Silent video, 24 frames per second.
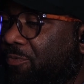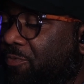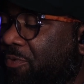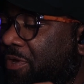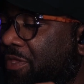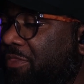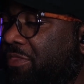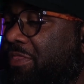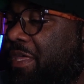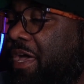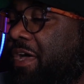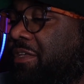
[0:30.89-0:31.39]

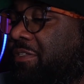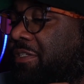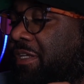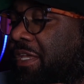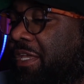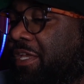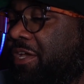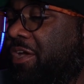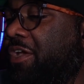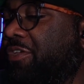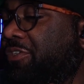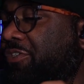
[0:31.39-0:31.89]

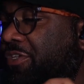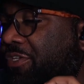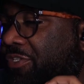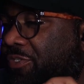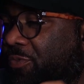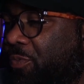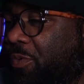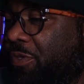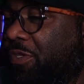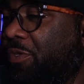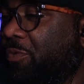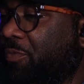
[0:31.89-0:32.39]

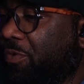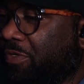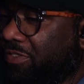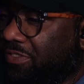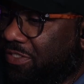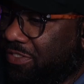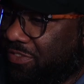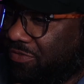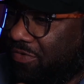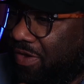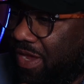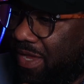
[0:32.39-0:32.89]
1,821
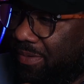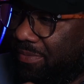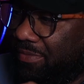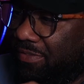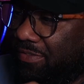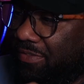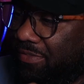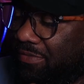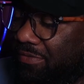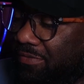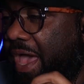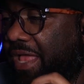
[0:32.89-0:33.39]
subscribers.